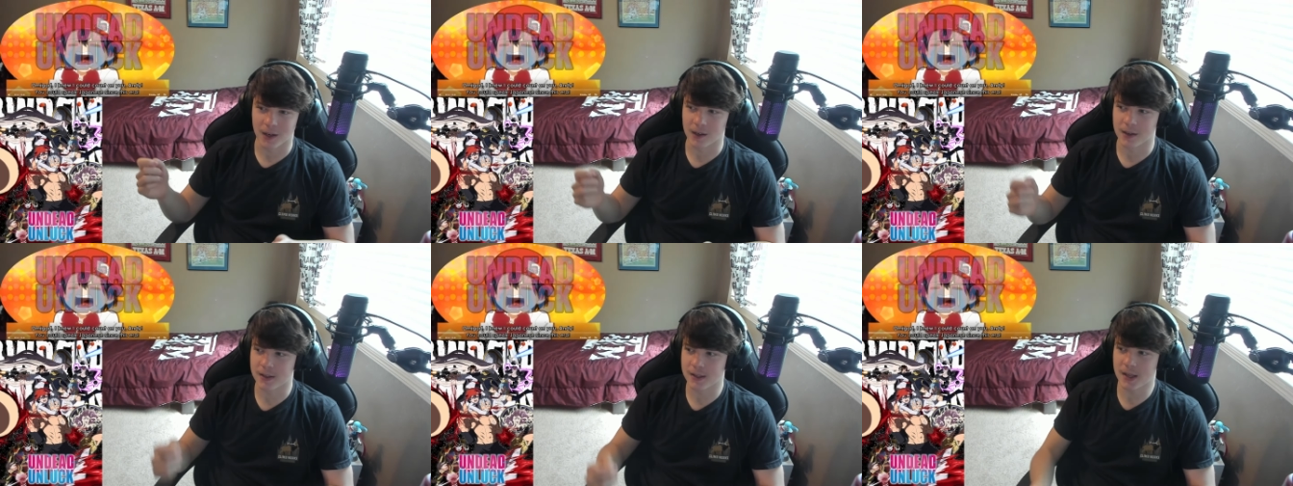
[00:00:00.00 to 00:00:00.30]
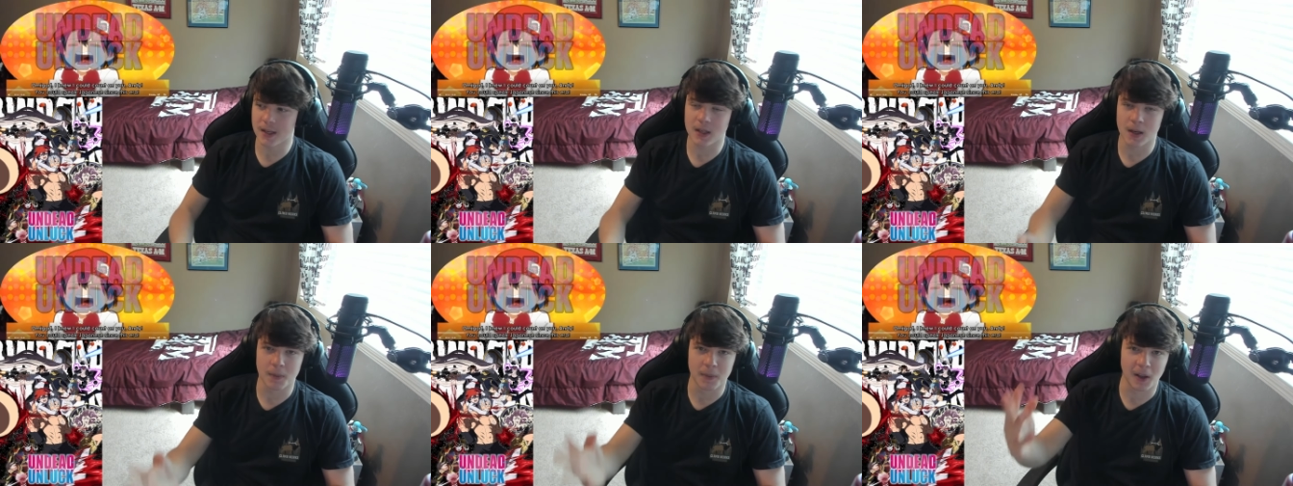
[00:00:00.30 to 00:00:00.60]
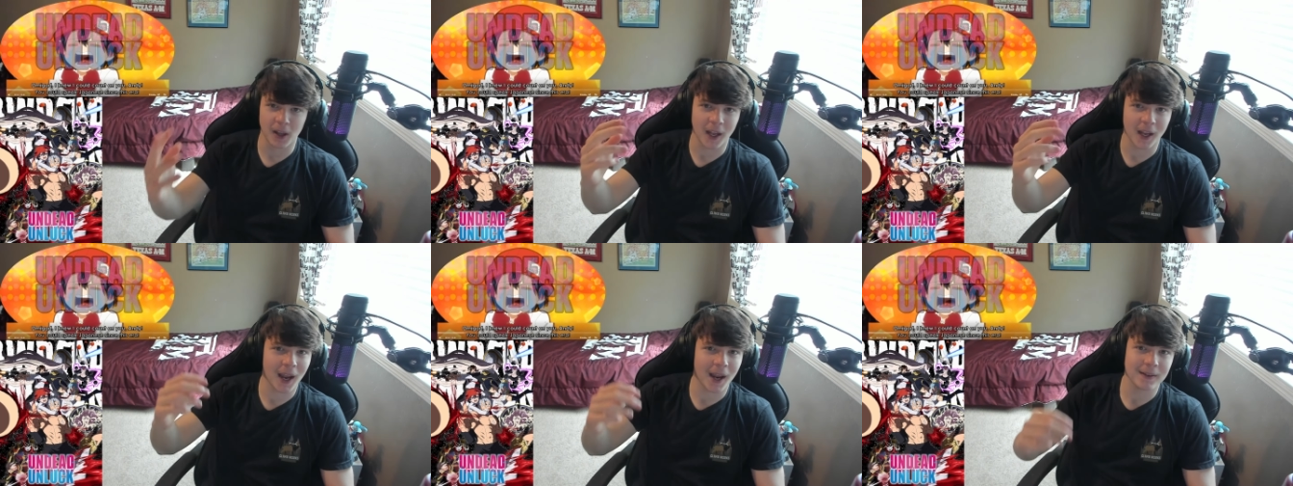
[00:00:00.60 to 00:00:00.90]
because this could be
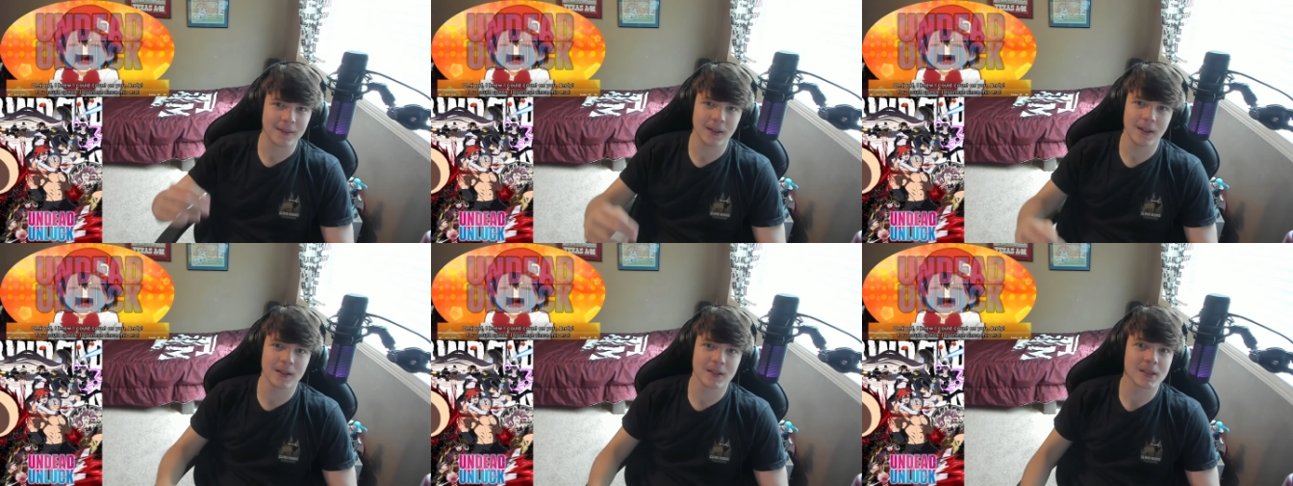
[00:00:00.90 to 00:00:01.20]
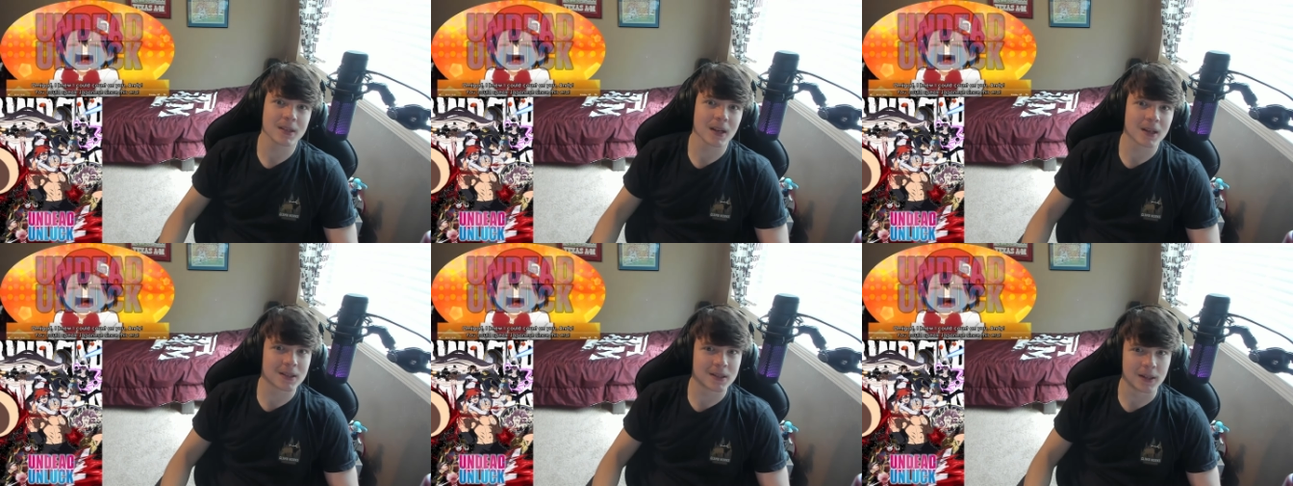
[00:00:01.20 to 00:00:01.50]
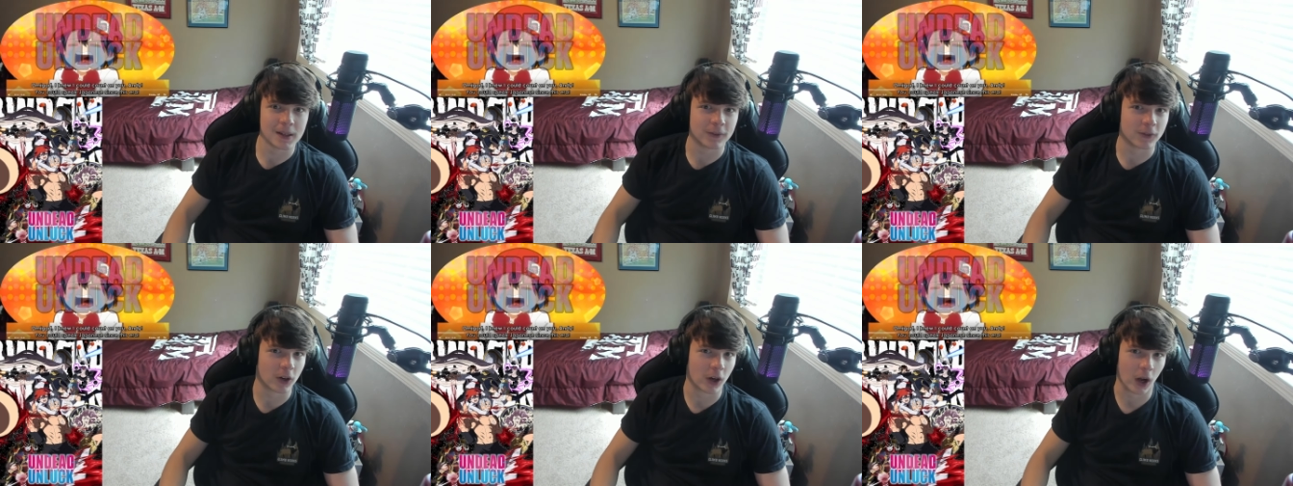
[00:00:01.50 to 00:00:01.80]
like
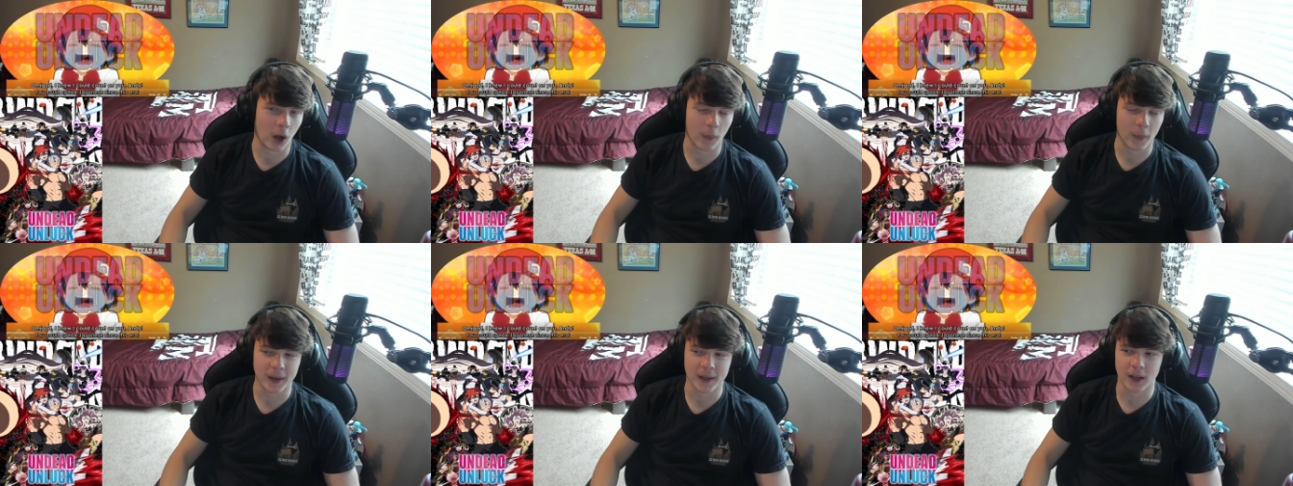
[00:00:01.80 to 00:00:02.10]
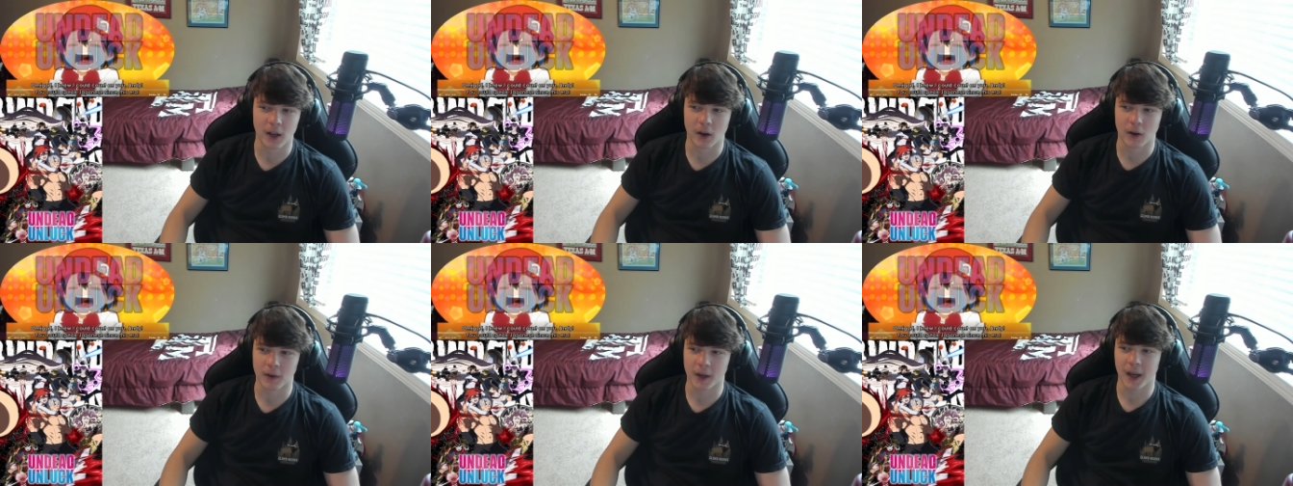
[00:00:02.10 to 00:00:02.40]
1860 for all we know.